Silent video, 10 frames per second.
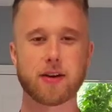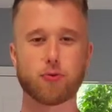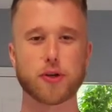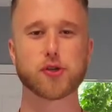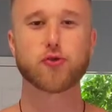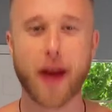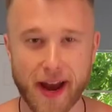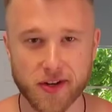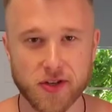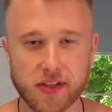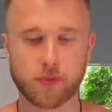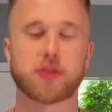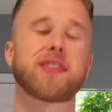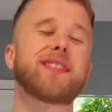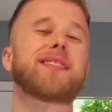retraction,
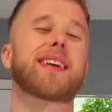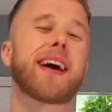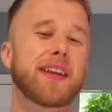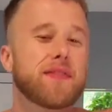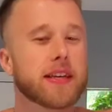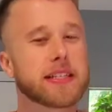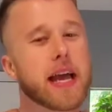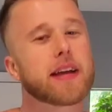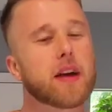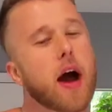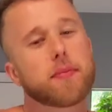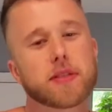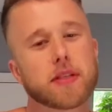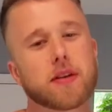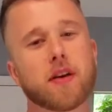which is kind of the exact
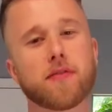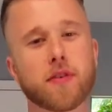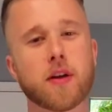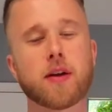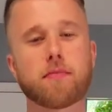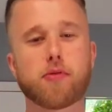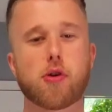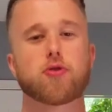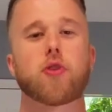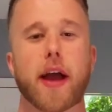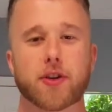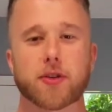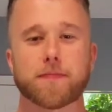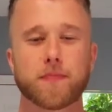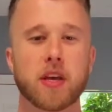opposite of
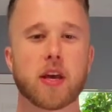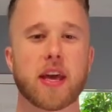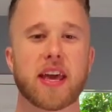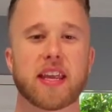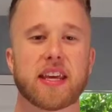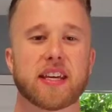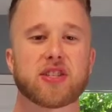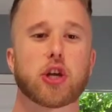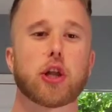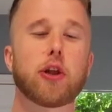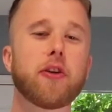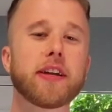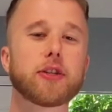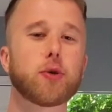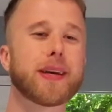protraction. It is
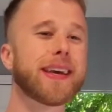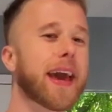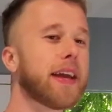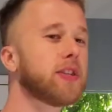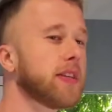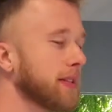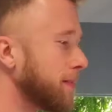learning to engage these